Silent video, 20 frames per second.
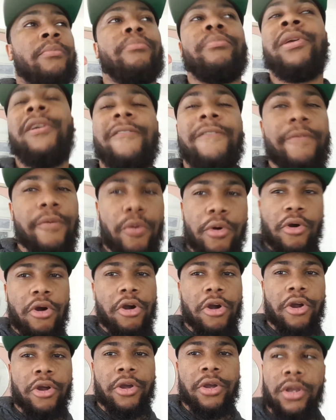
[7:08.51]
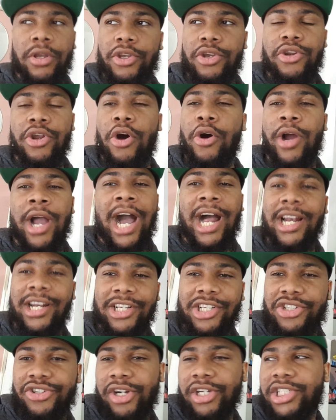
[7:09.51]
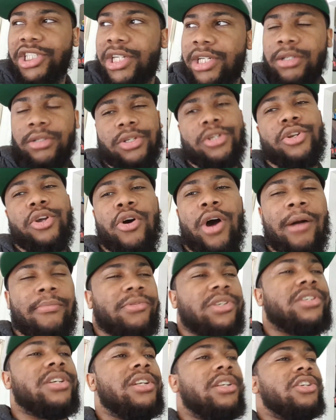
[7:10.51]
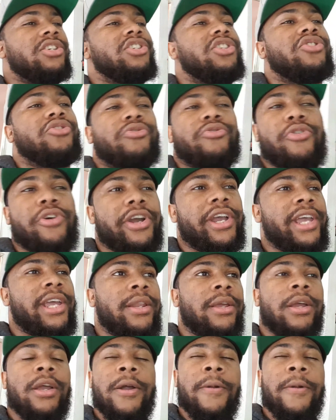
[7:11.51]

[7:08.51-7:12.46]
Before, you know, God of Destruction, you know, I'm just going to destroy.